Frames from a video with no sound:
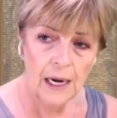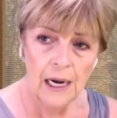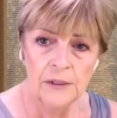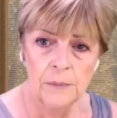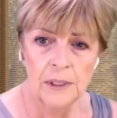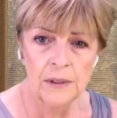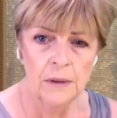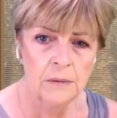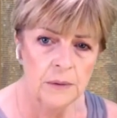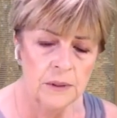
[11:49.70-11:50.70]
And you might
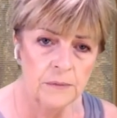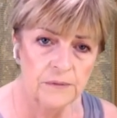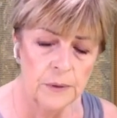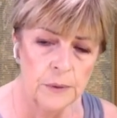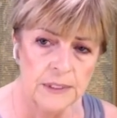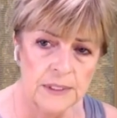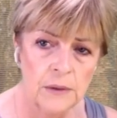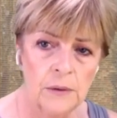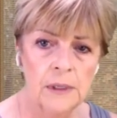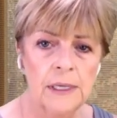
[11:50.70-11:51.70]
go, oh, we're not
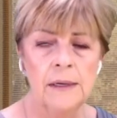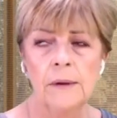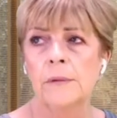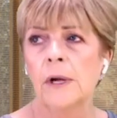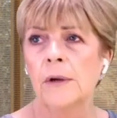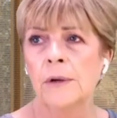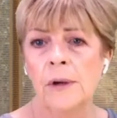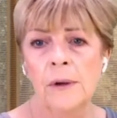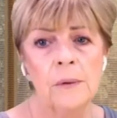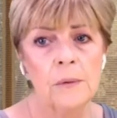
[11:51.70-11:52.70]
focusing on Leo.
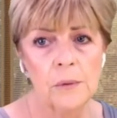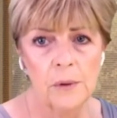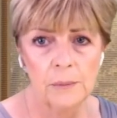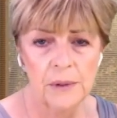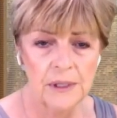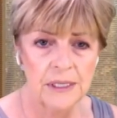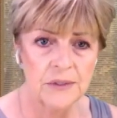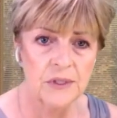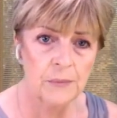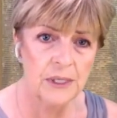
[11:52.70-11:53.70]
No, but
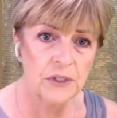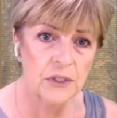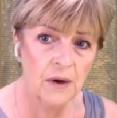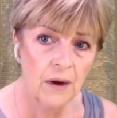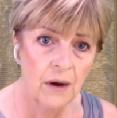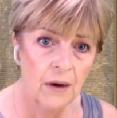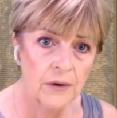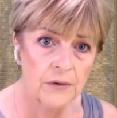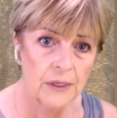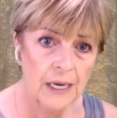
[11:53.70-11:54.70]
that's the major
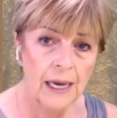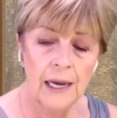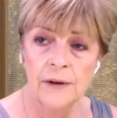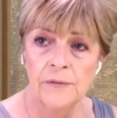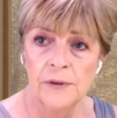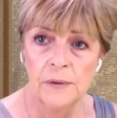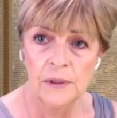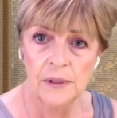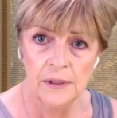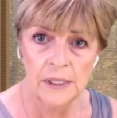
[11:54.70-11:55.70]
card. And if you
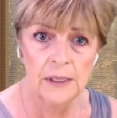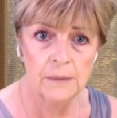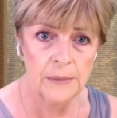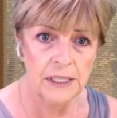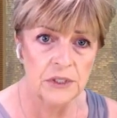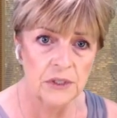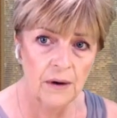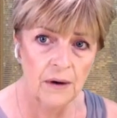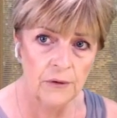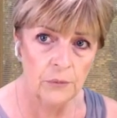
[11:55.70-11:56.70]
learn a major
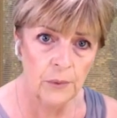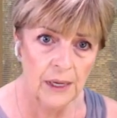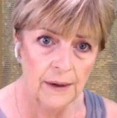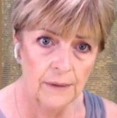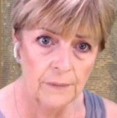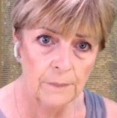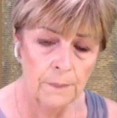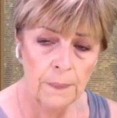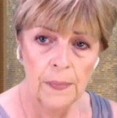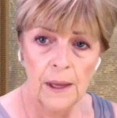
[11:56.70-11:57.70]
card well,
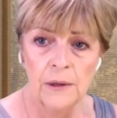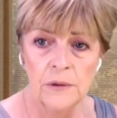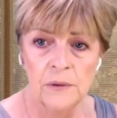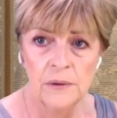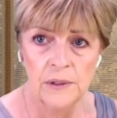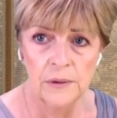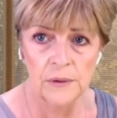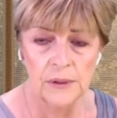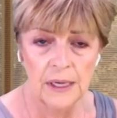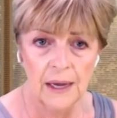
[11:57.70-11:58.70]
and you
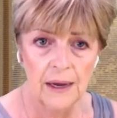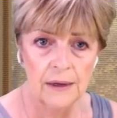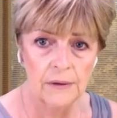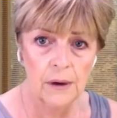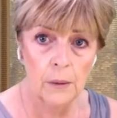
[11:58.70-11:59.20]
look at